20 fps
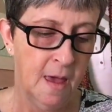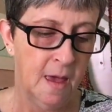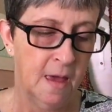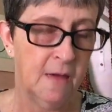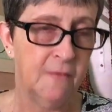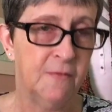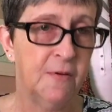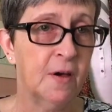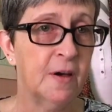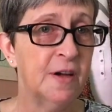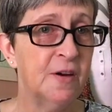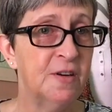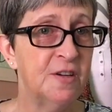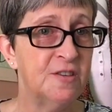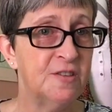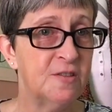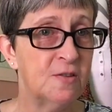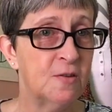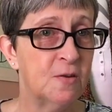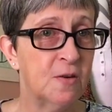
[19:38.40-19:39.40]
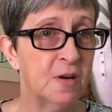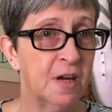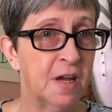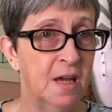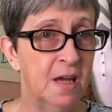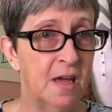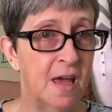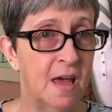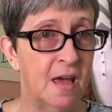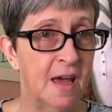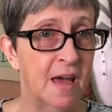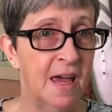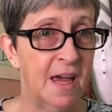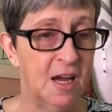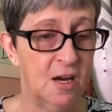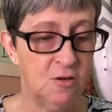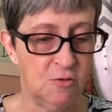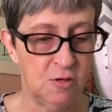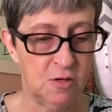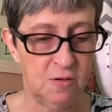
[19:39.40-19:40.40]
if y'all hear any snoring,
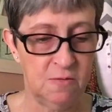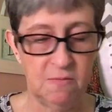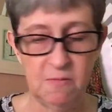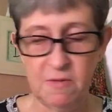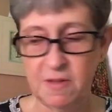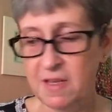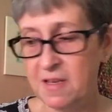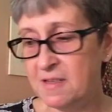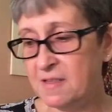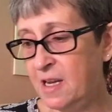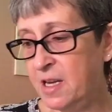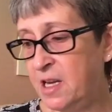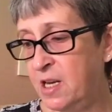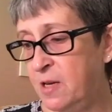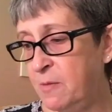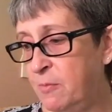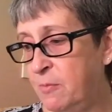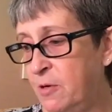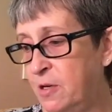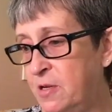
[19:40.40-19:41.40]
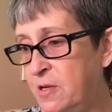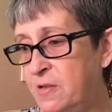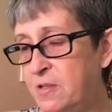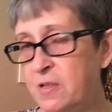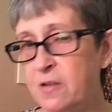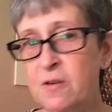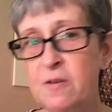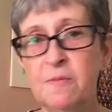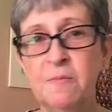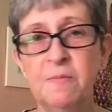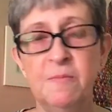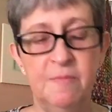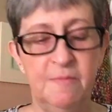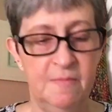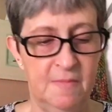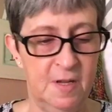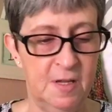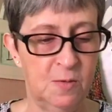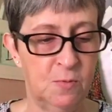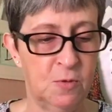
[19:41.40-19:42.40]
Andrew, the executive producer,
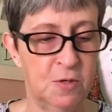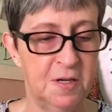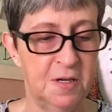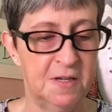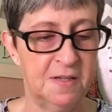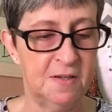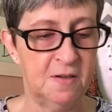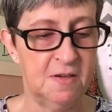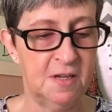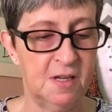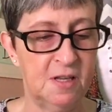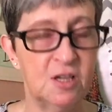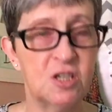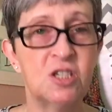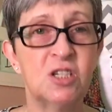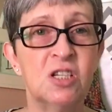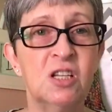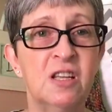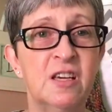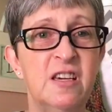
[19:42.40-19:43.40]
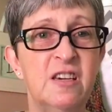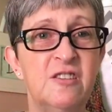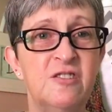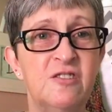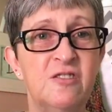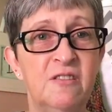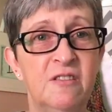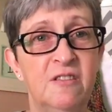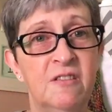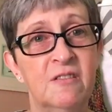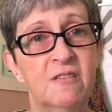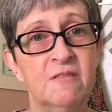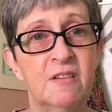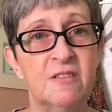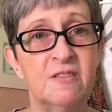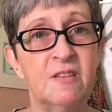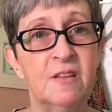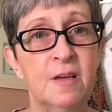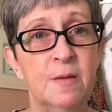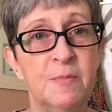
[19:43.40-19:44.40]
is working so diligently. He's, you know,
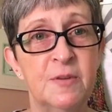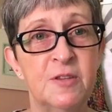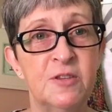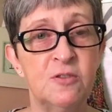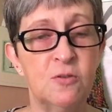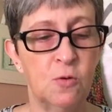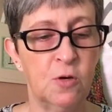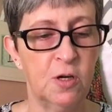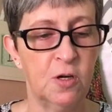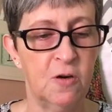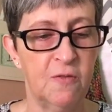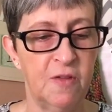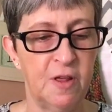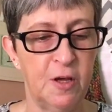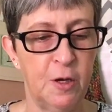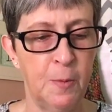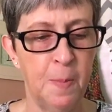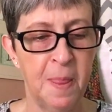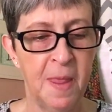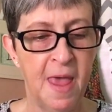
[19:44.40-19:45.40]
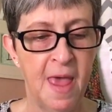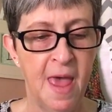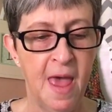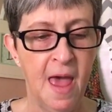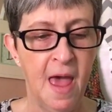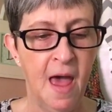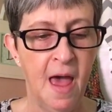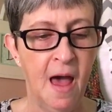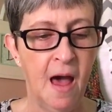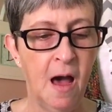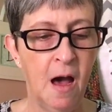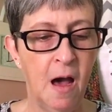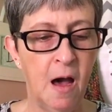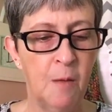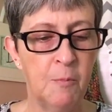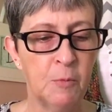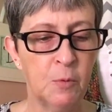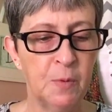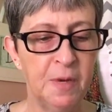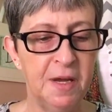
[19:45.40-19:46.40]
asleep and snoring over there.
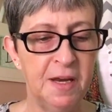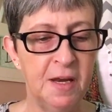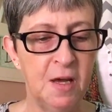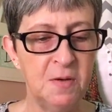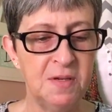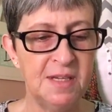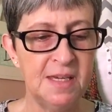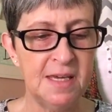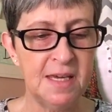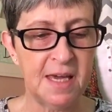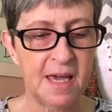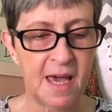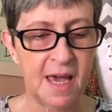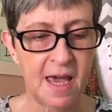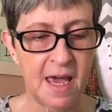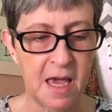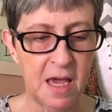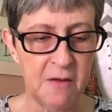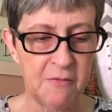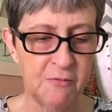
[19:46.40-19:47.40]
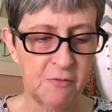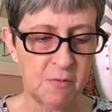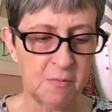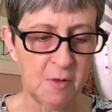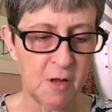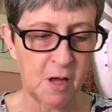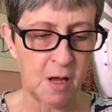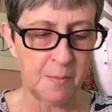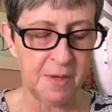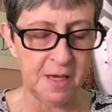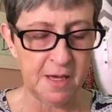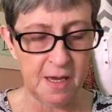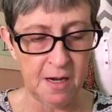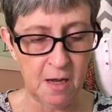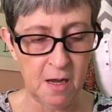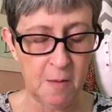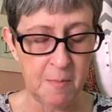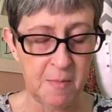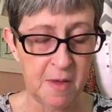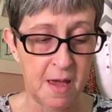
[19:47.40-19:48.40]
Merino DK from La
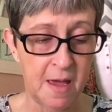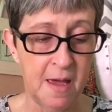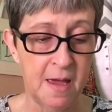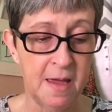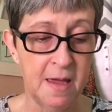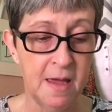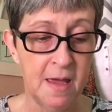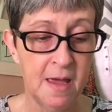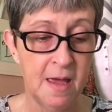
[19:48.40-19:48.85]
Bien-Aimée.